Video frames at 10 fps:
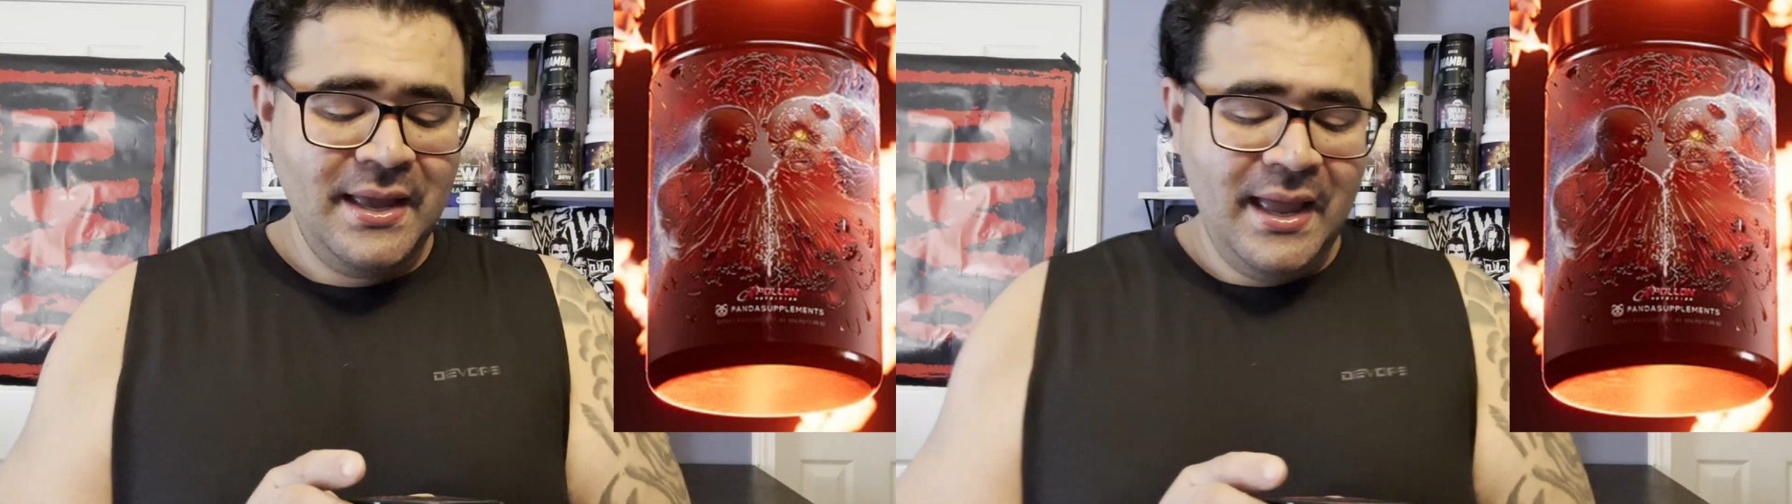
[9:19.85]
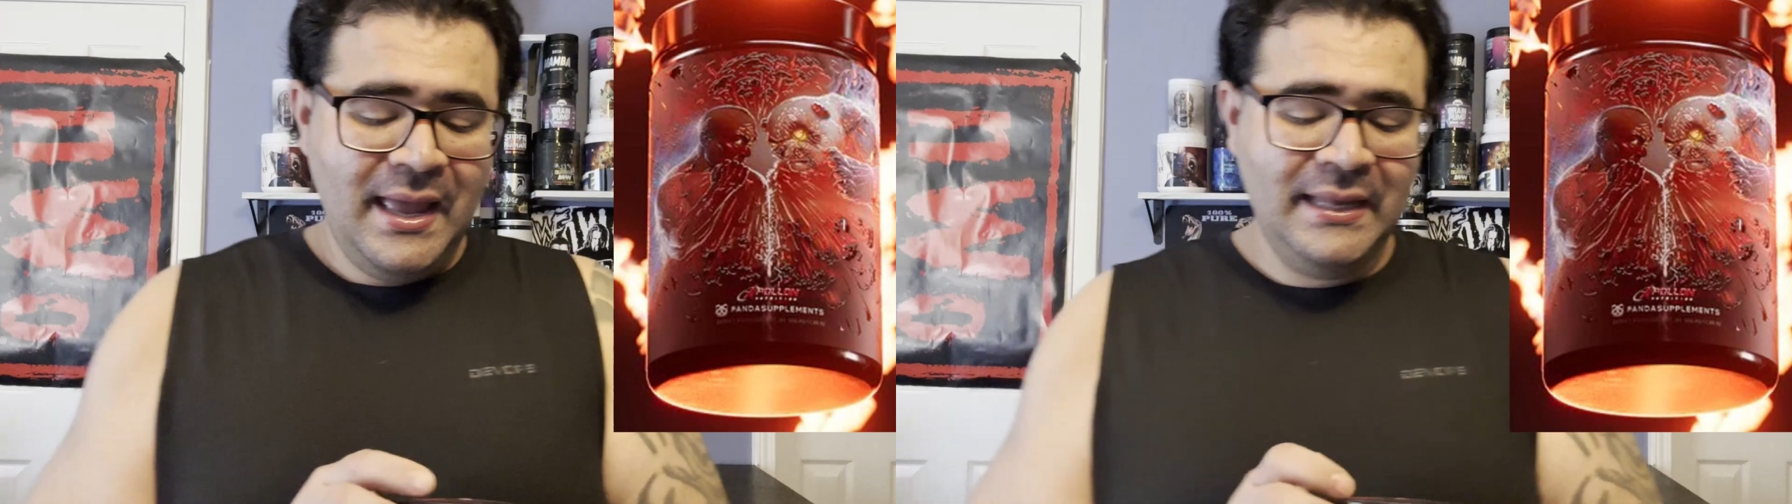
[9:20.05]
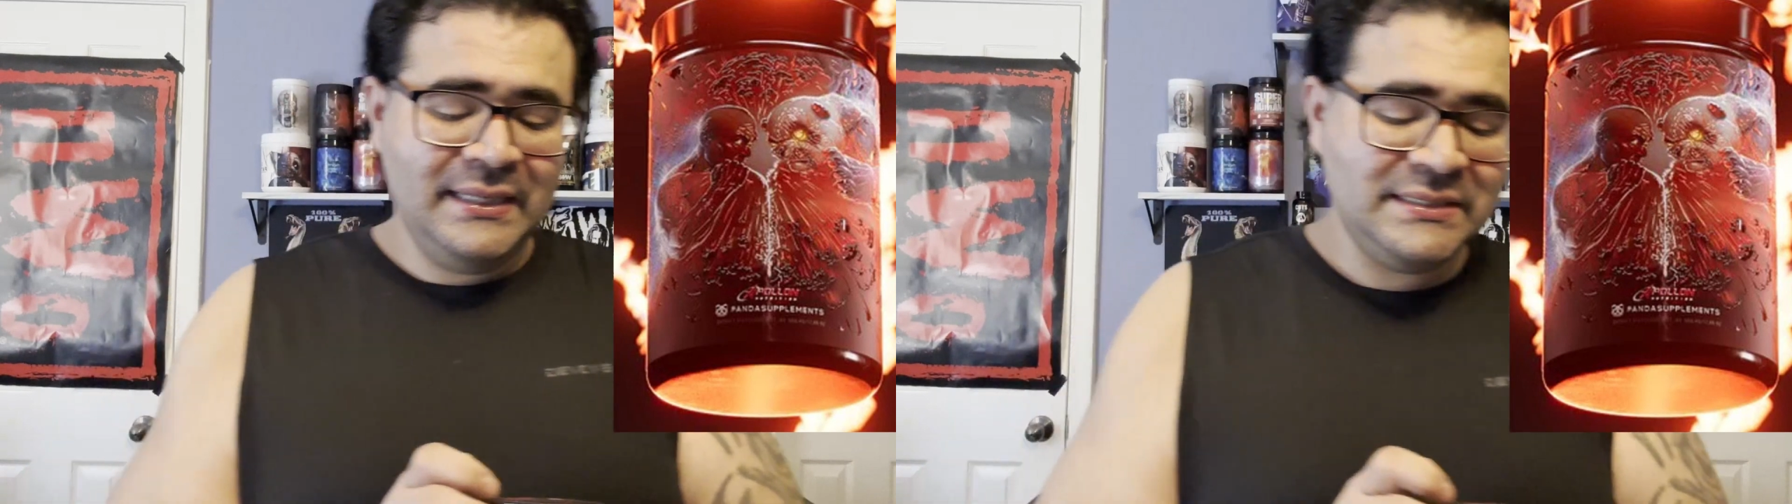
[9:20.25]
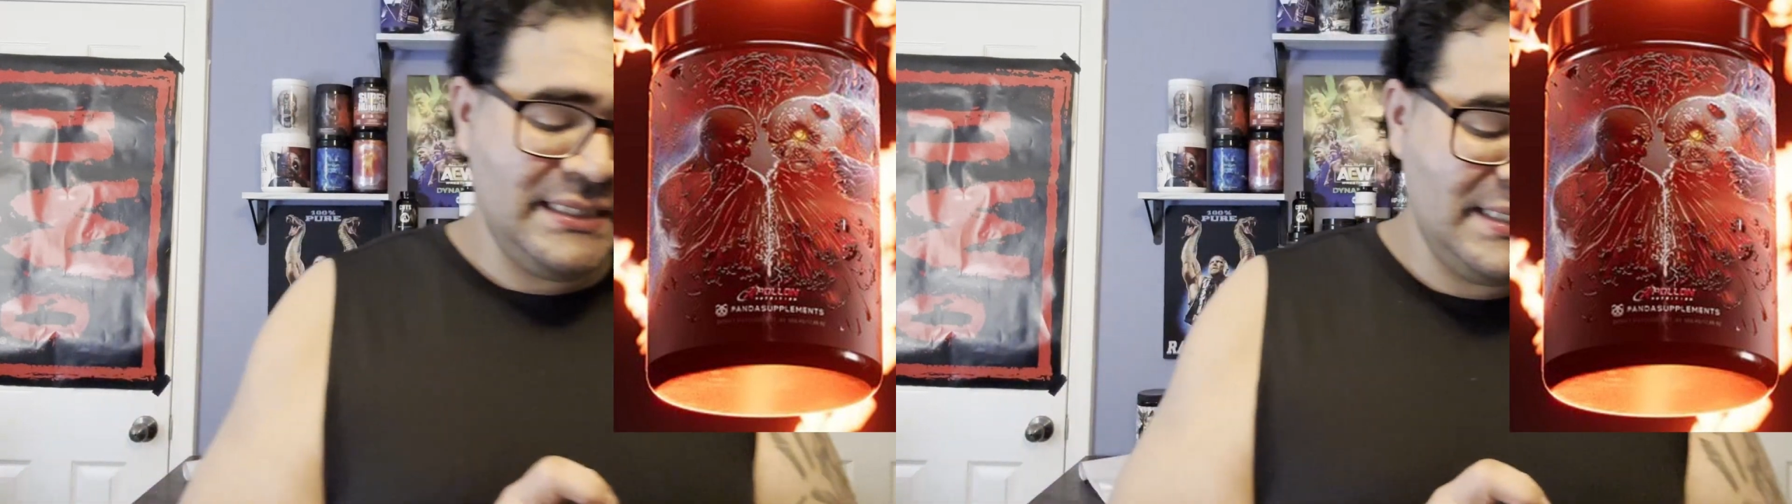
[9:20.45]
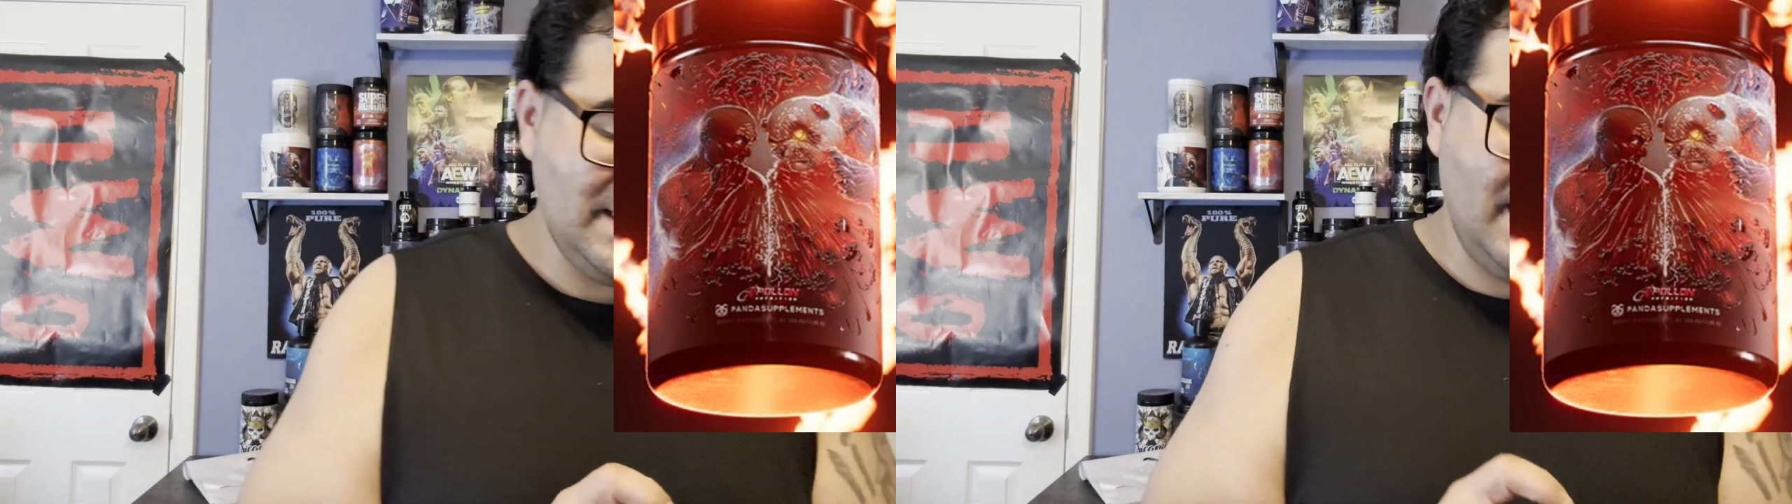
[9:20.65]
And it
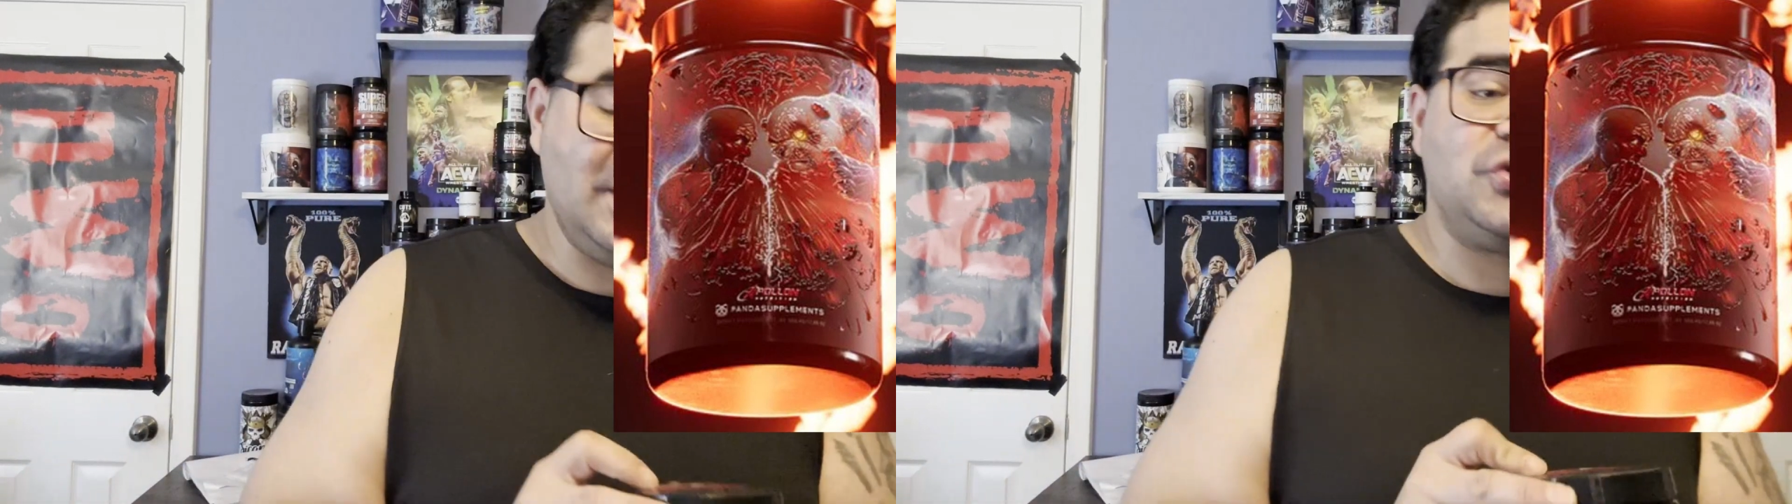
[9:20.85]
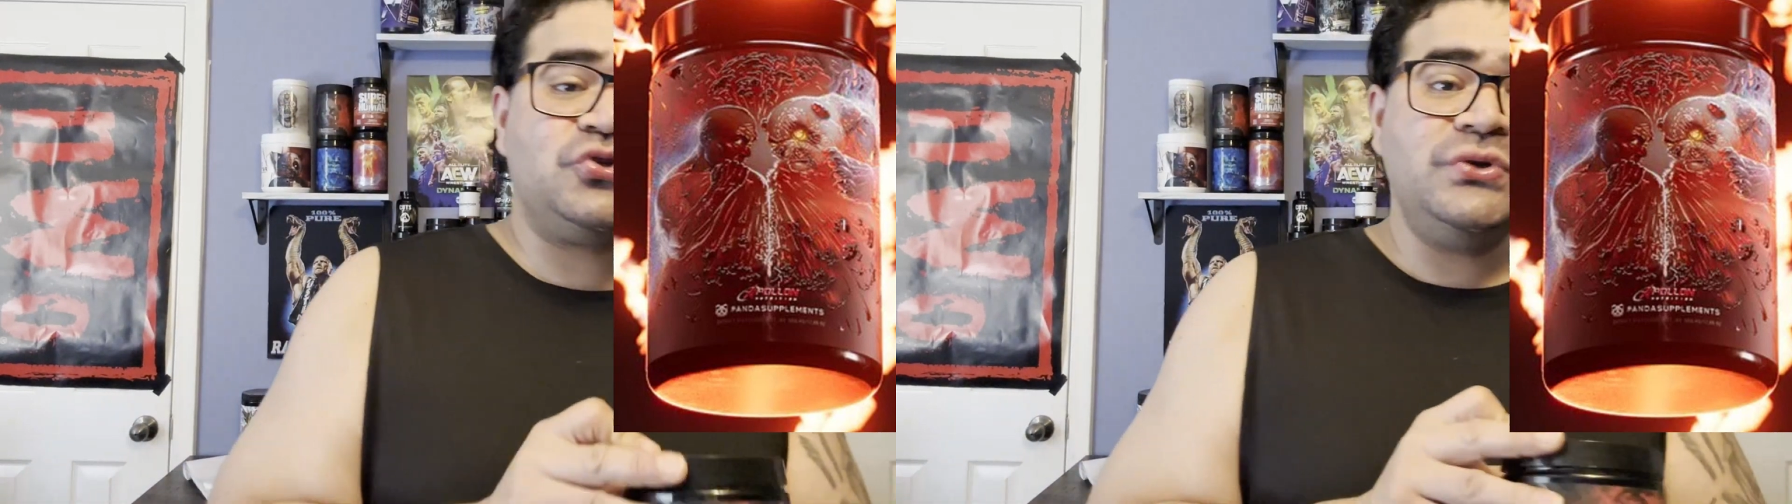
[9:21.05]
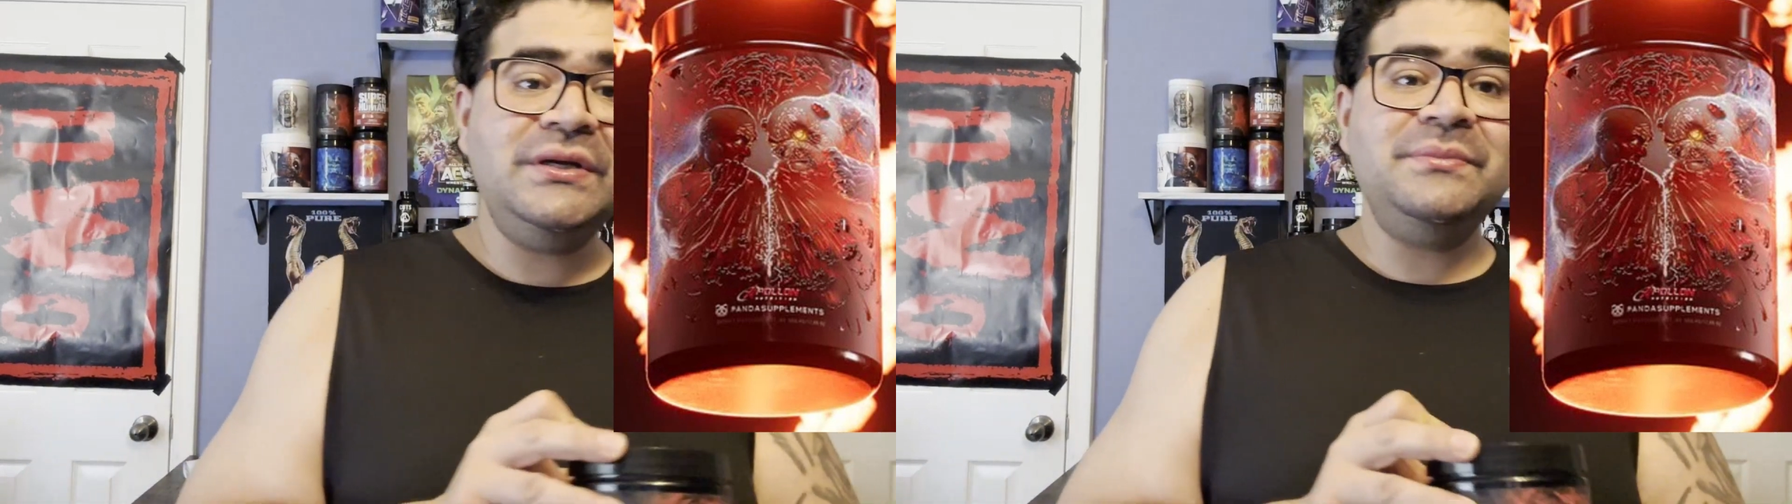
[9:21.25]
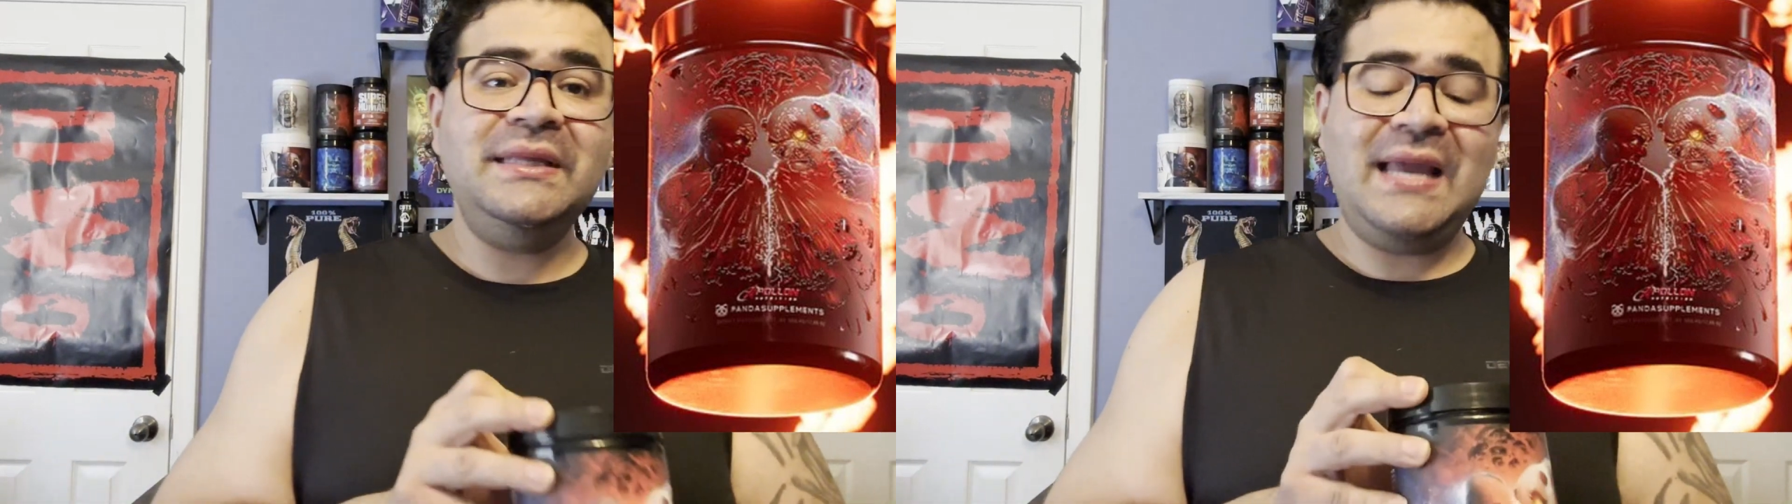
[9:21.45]
says extremely